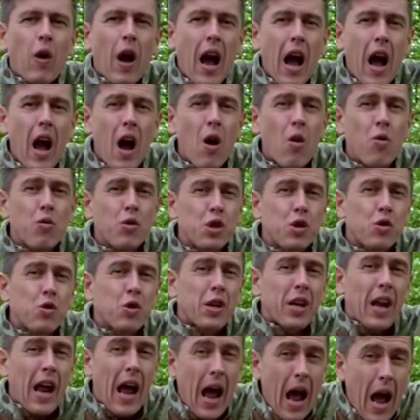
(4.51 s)
how you
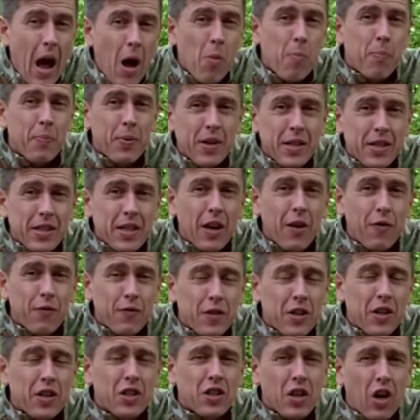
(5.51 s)
can help yourself
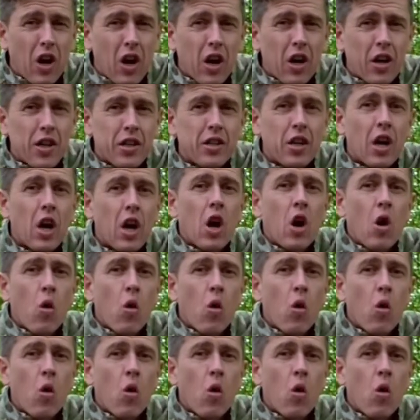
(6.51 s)
decide